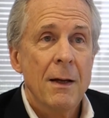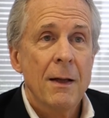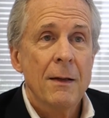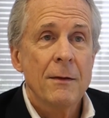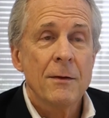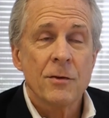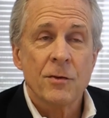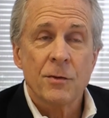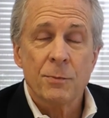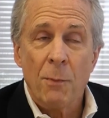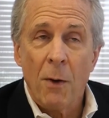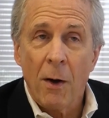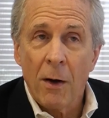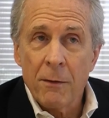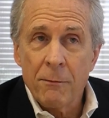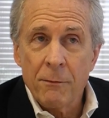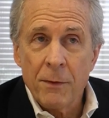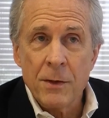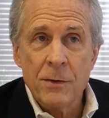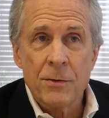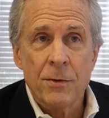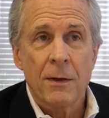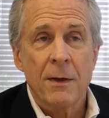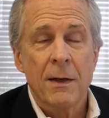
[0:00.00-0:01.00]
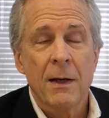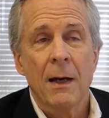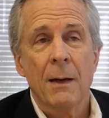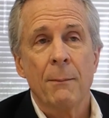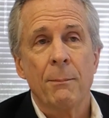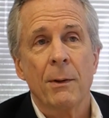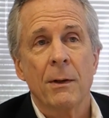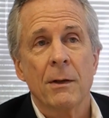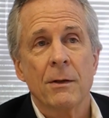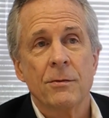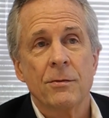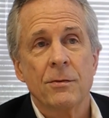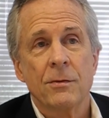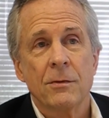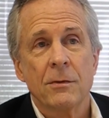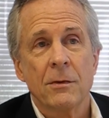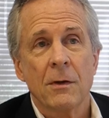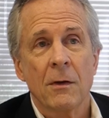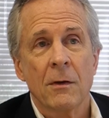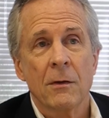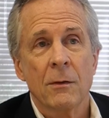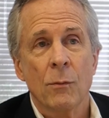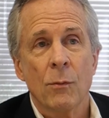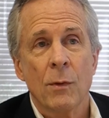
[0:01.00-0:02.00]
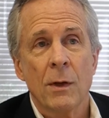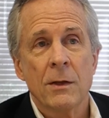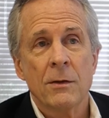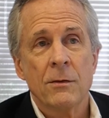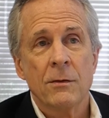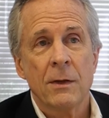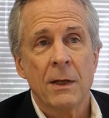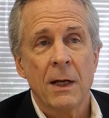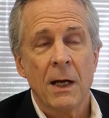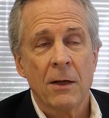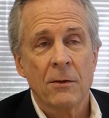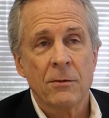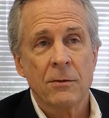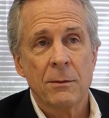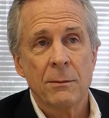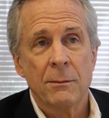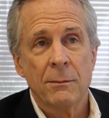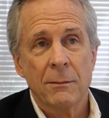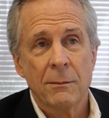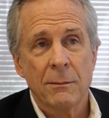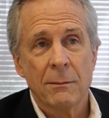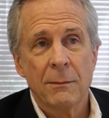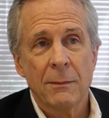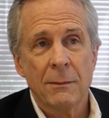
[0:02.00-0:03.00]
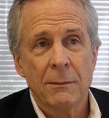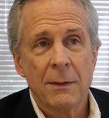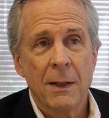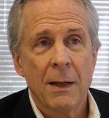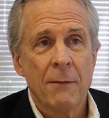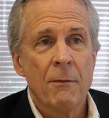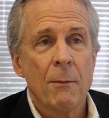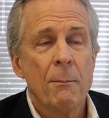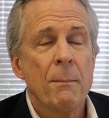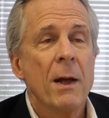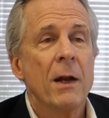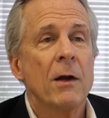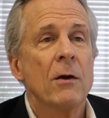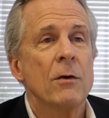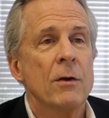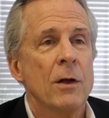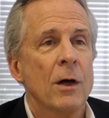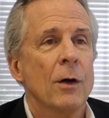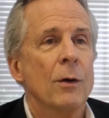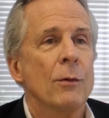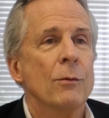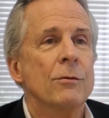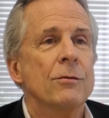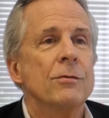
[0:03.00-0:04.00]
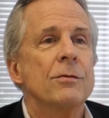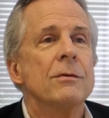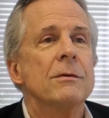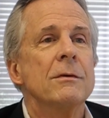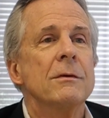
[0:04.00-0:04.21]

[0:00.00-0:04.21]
The smart venture capitalists are the ones that actually, they have a better nose